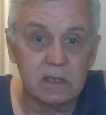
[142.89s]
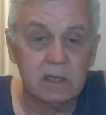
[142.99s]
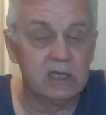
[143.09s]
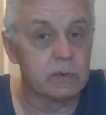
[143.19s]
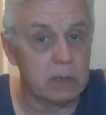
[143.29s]

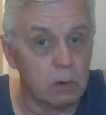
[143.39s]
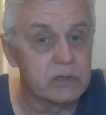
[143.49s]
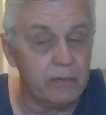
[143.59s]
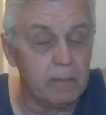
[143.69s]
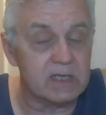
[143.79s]
And there was loads
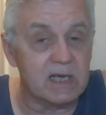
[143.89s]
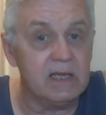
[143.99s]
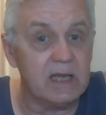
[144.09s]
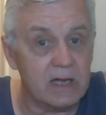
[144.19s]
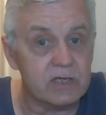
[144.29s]
of them last night
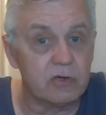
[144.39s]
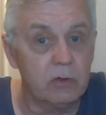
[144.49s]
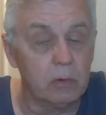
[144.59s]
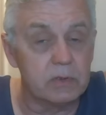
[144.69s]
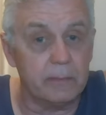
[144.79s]
that had a screw
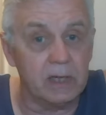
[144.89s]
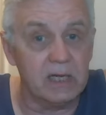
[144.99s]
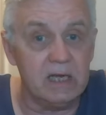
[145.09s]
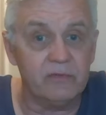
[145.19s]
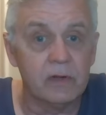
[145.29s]
loose, I
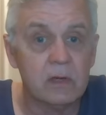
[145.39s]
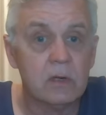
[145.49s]
believe.